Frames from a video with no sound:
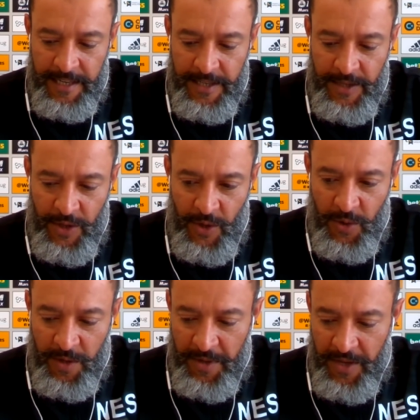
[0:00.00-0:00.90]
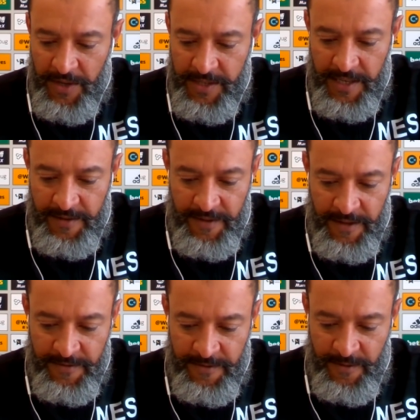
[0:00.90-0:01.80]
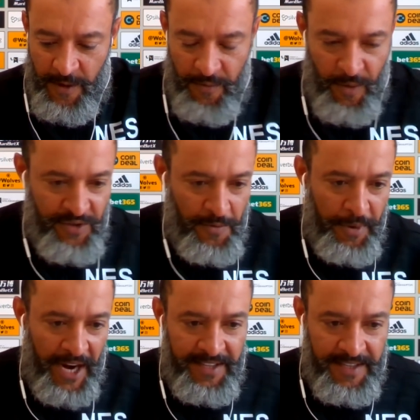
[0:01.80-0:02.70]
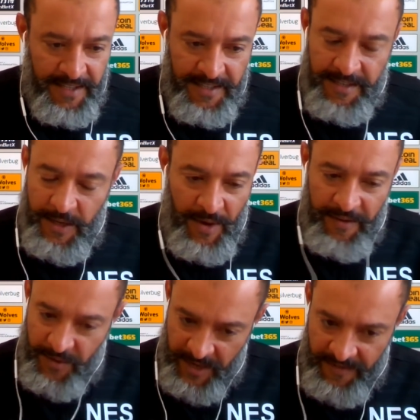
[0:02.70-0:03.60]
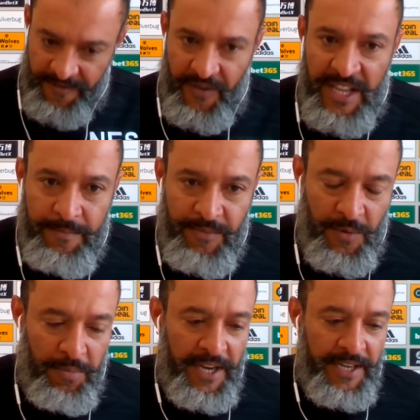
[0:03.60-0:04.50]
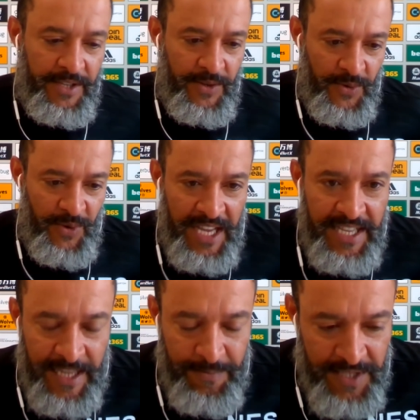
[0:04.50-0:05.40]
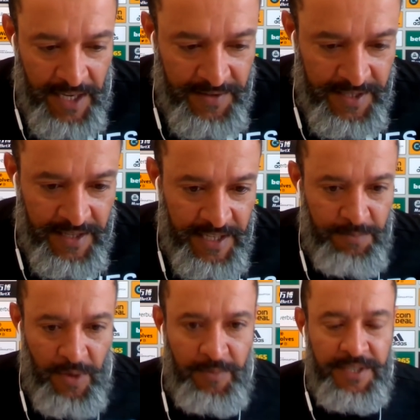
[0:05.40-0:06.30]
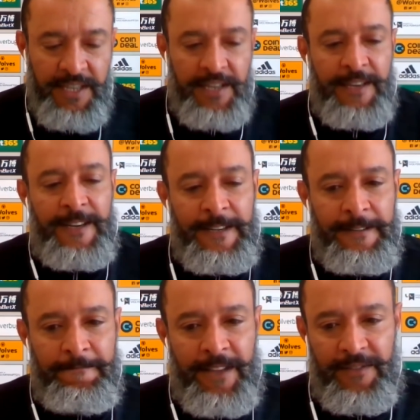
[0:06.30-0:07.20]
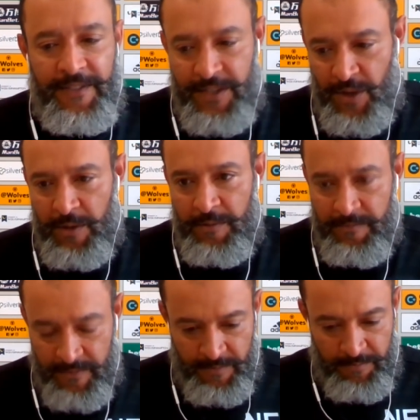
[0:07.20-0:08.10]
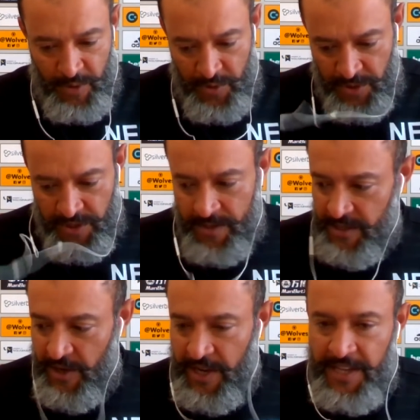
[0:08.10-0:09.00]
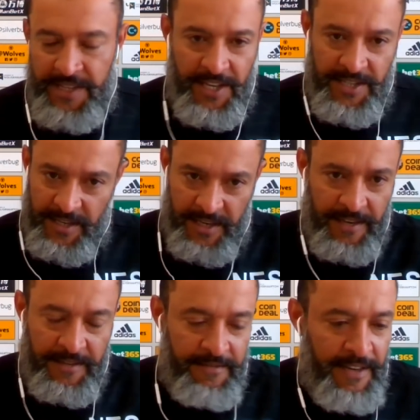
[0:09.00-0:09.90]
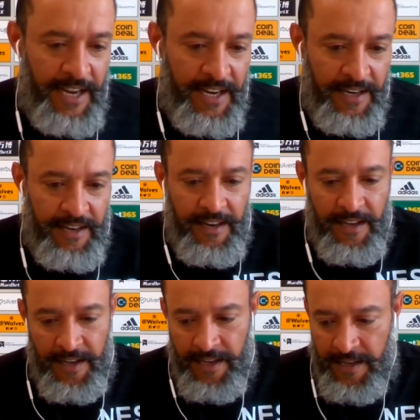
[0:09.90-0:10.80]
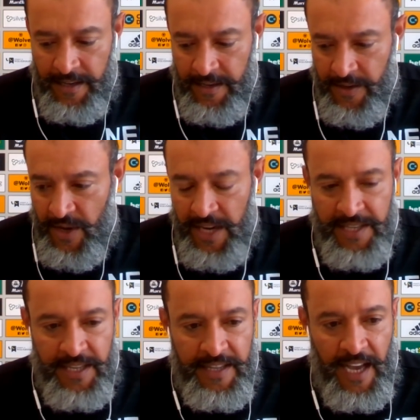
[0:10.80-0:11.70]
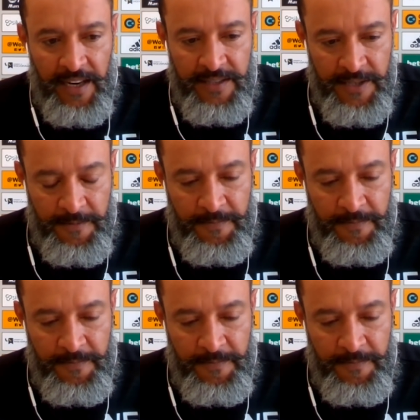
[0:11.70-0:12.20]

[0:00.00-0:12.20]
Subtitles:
not only because of what you practice. You have to give freedom to players to release themselves in these moments. So produce the organization and release the talent.